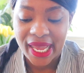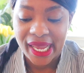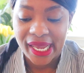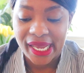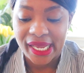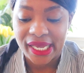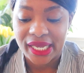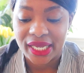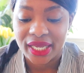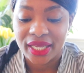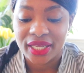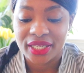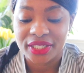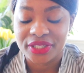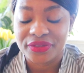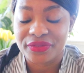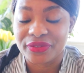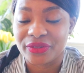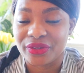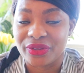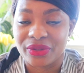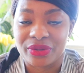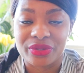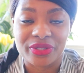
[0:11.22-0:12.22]
And
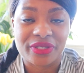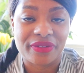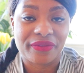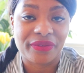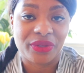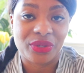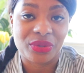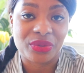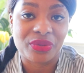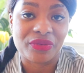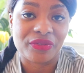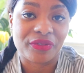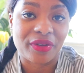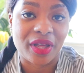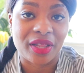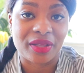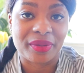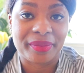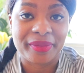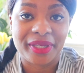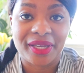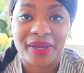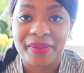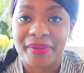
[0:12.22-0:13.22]
for those of you who
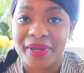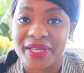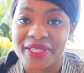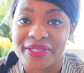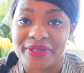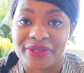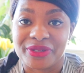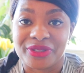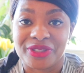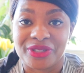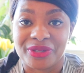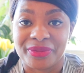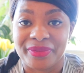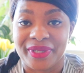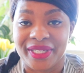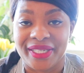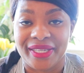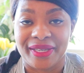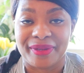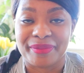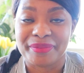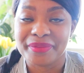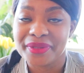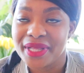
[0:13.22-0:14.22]
follow me on my social
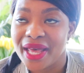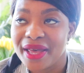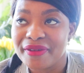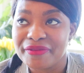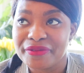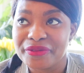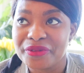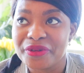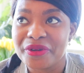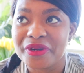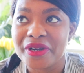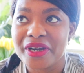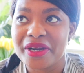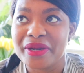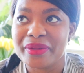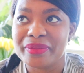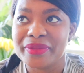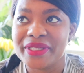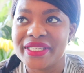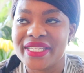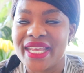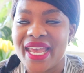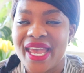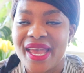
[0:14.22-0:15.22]
media
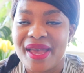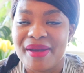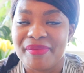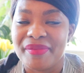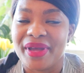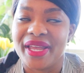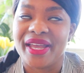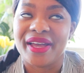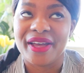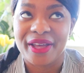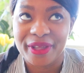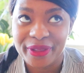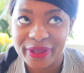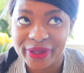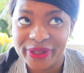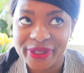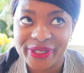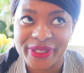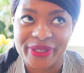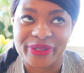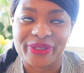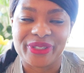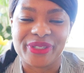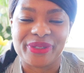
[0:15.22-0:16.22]
platforms, my other
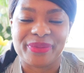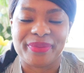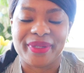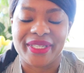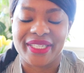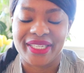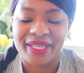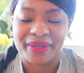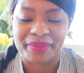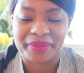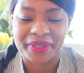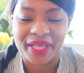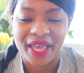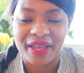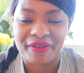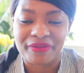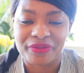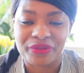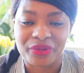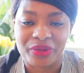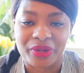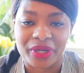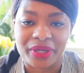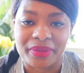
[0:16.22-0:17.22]
social media
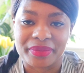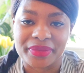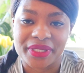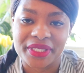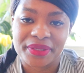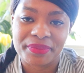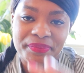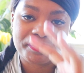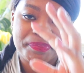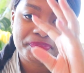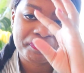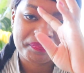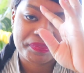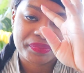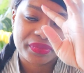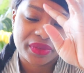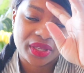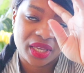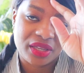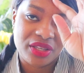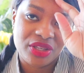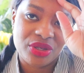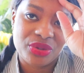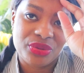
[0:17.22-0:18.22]
platforms,
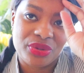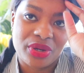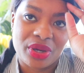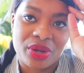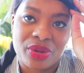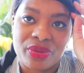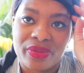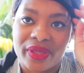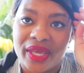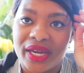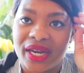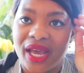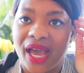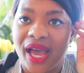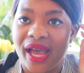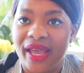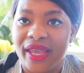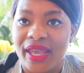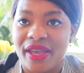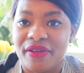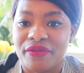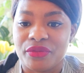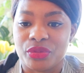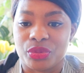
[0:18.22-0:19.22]
you know that I
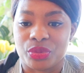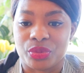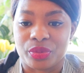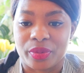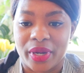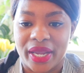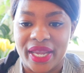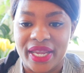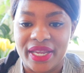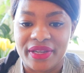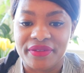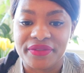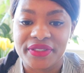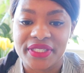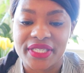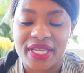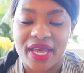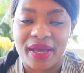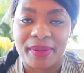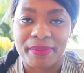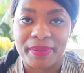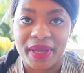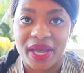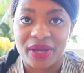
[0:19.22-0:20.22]
have raved
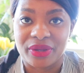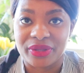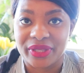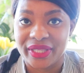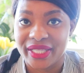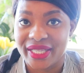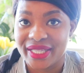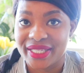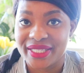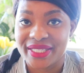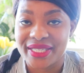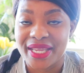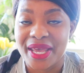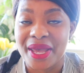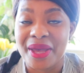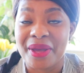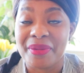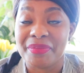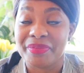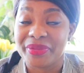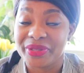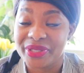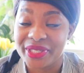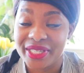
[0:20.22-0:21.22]
about this
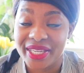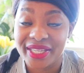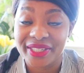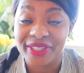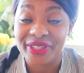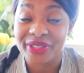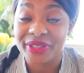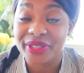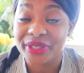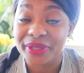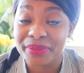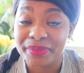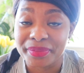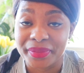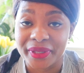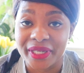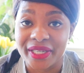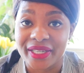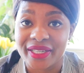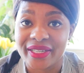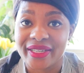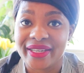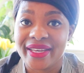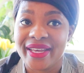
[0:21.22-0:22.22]
particular
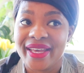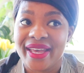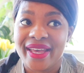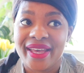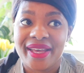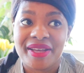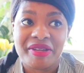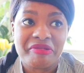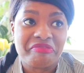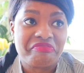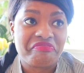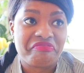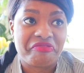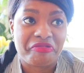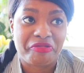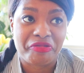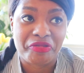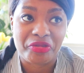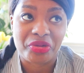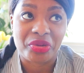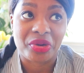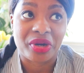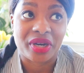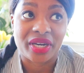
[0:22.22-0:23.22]
book
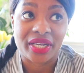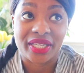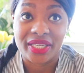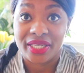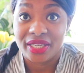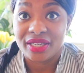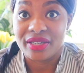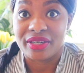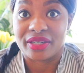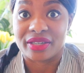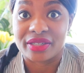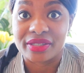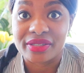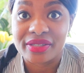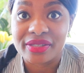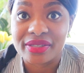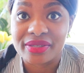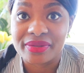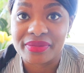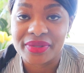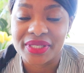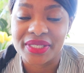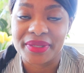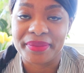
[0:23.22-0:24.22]
for years,
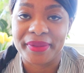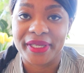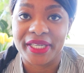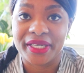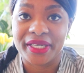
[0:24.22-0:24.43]
to be